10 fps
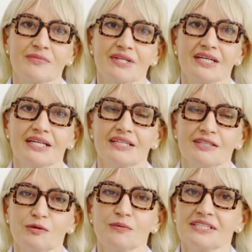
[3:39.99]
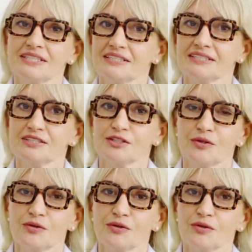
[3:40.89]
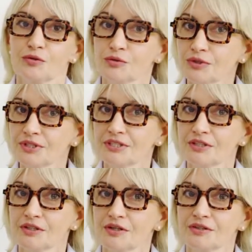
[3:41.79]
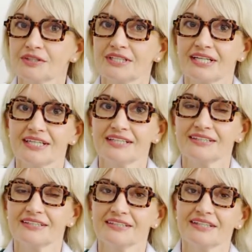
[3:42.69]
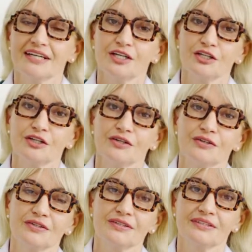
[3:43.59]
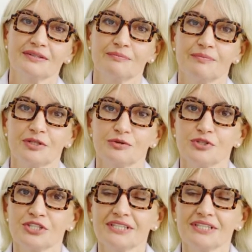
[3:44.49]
Oh, I'm glad they're gone. Oh, so they're pedunculated, I guess intramural.